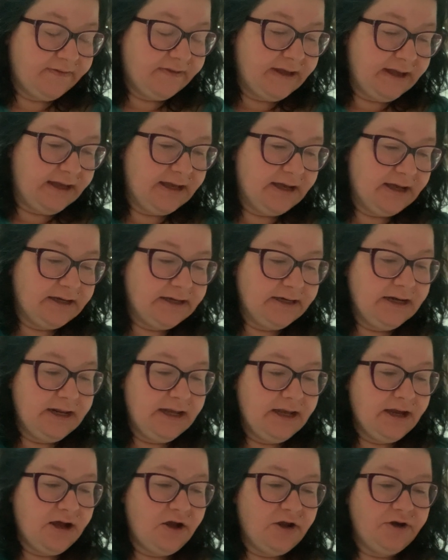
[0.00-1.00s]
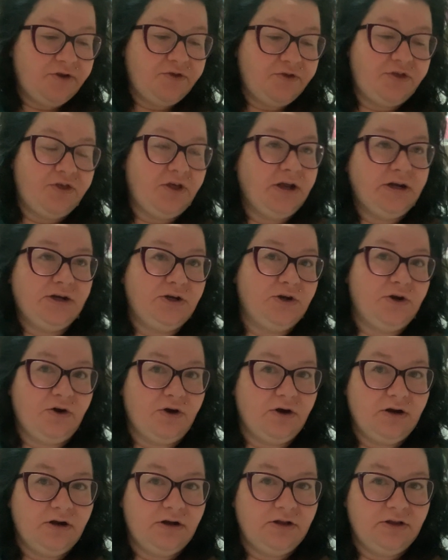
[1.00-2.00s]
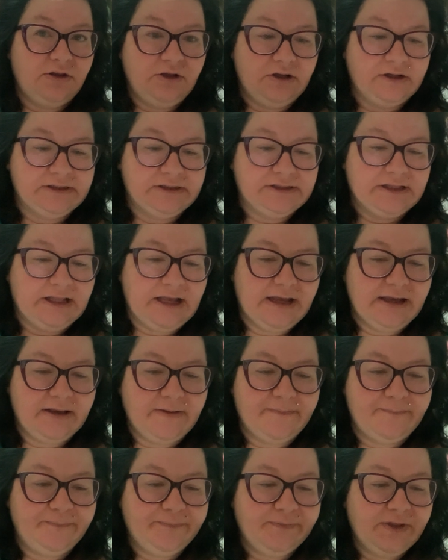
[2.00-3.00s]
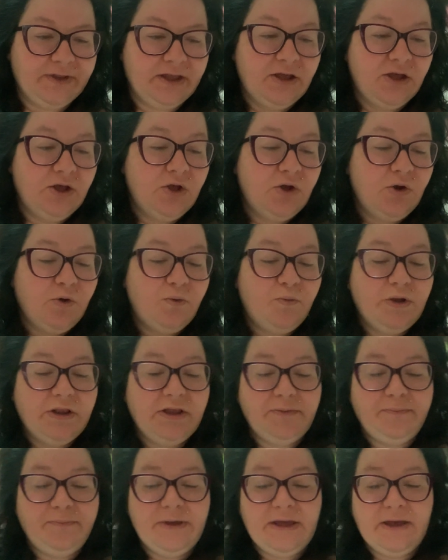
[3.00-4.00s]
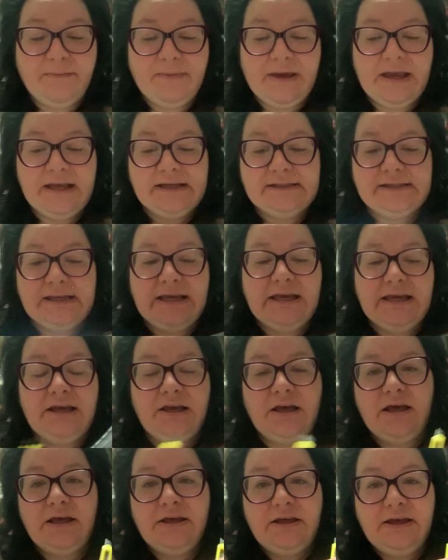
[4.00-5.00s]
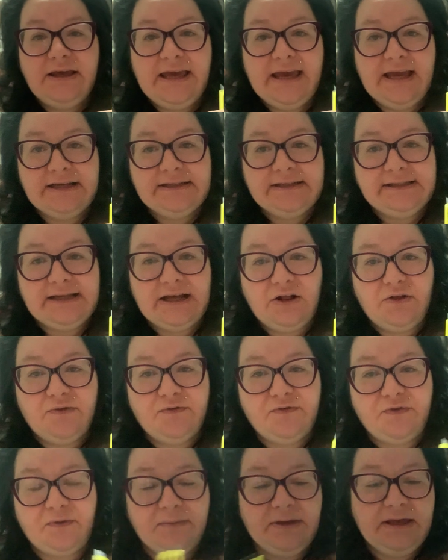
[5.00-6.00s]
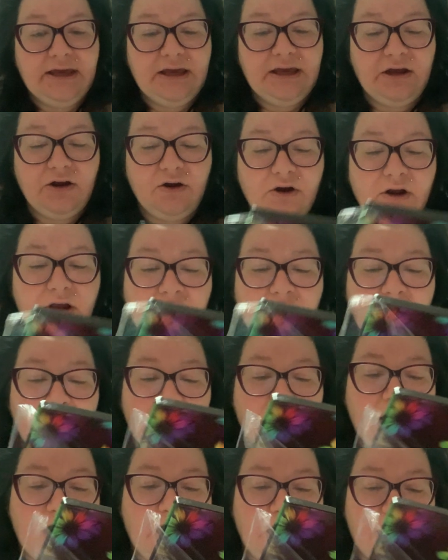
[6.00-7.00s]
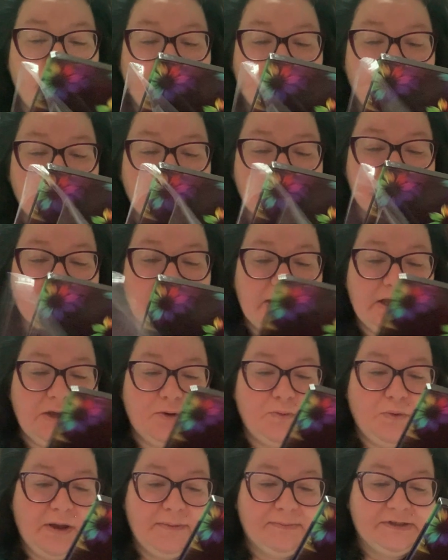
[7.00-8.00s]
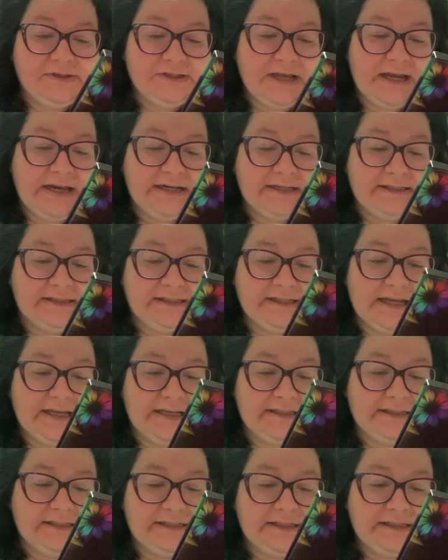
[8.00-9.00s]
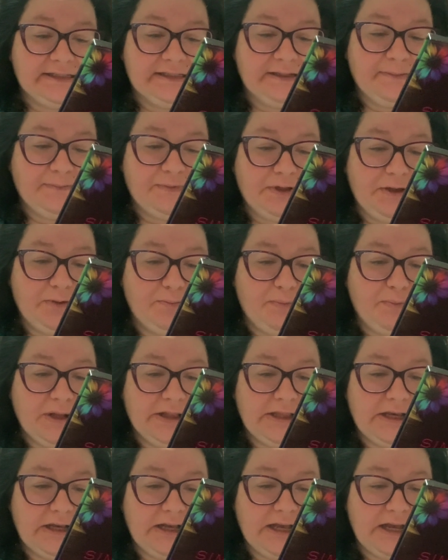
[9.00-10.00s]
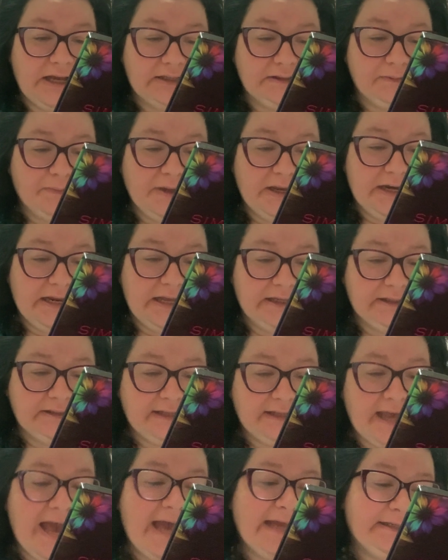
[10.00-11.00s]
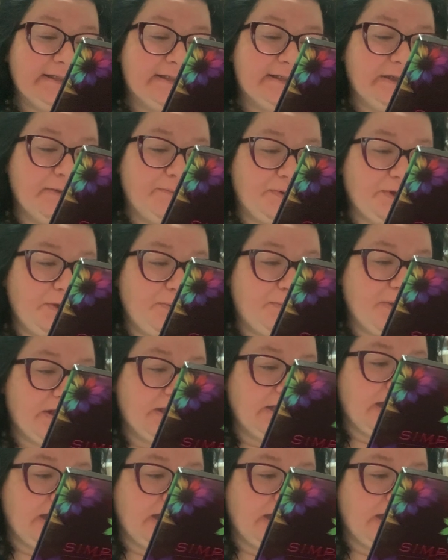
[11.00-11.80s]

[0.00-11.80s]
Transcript: the Neon Thunder looks like. Will it be amazing? You can't tell from here. Uh, there is a website that says Simply Bella Cosmetics, at Simply Bella